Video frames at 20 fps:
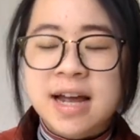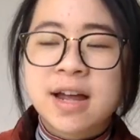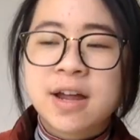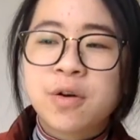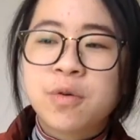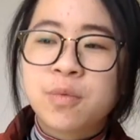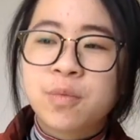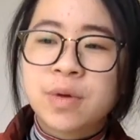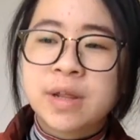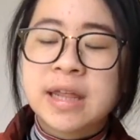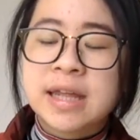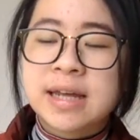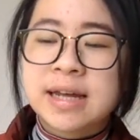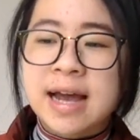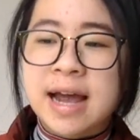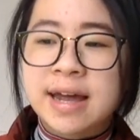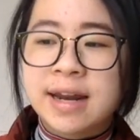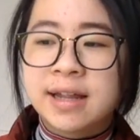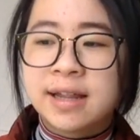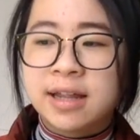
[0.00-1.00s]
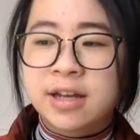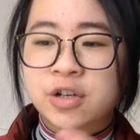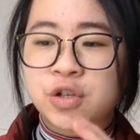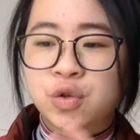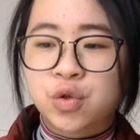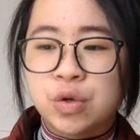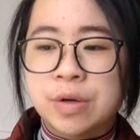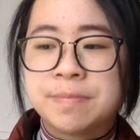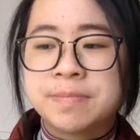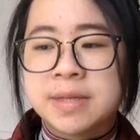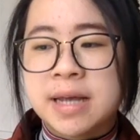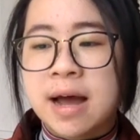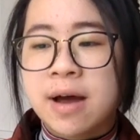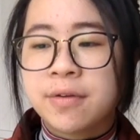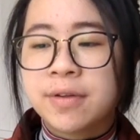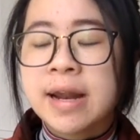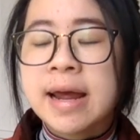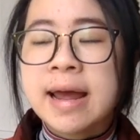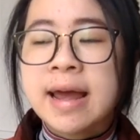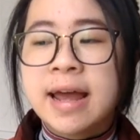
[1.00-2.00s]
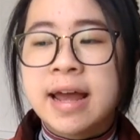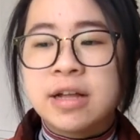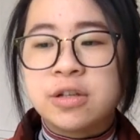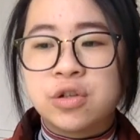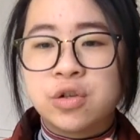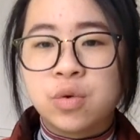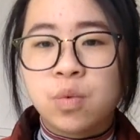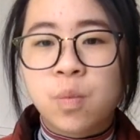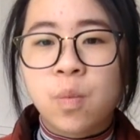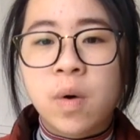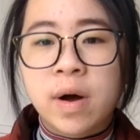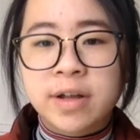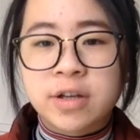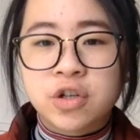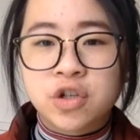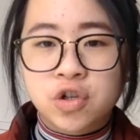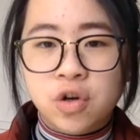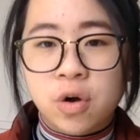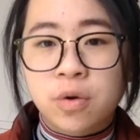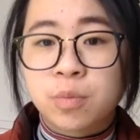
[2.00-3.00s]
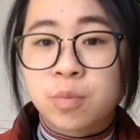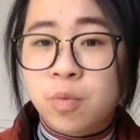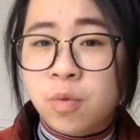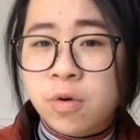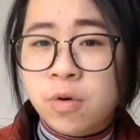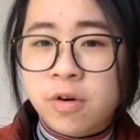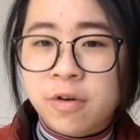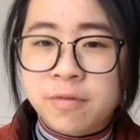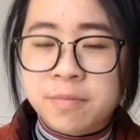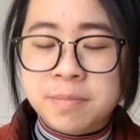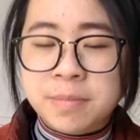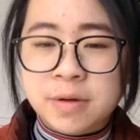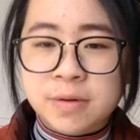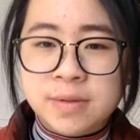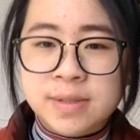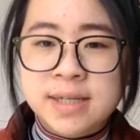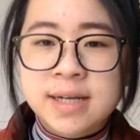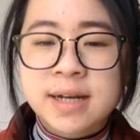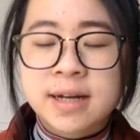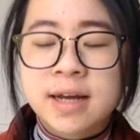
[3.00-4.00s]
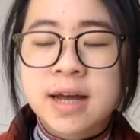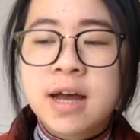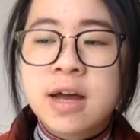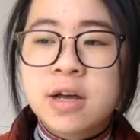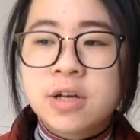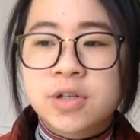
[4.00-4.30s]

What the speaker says: I don't really kind of like strip down into one genre of music.